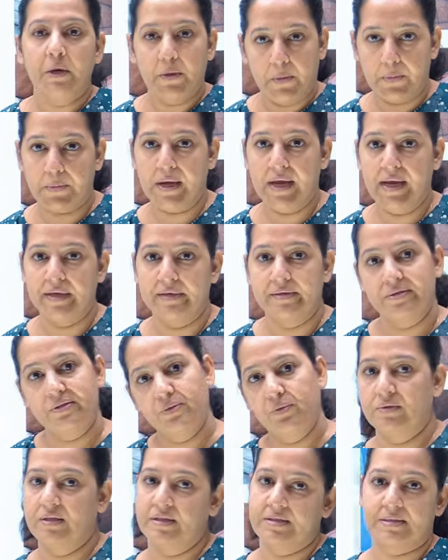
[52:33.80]
Okay,
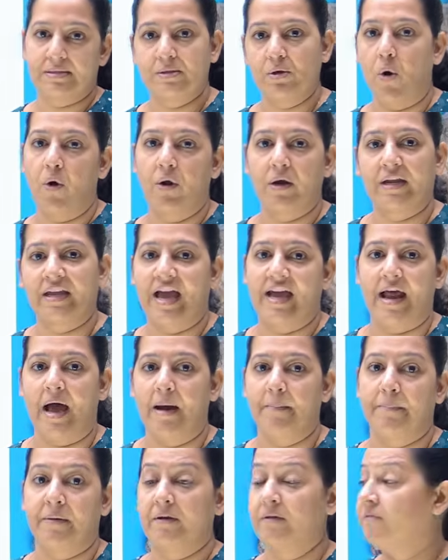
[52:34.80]
so this all can
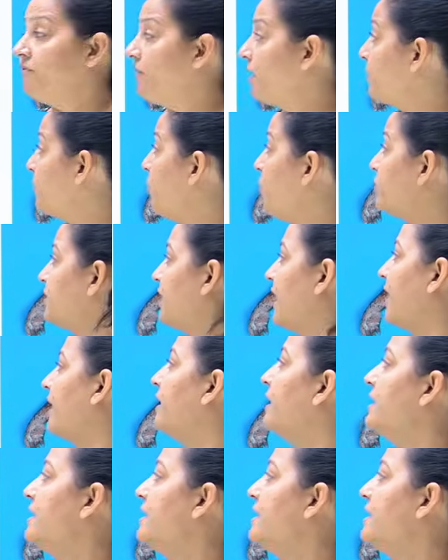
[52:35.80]
happen. One more thing.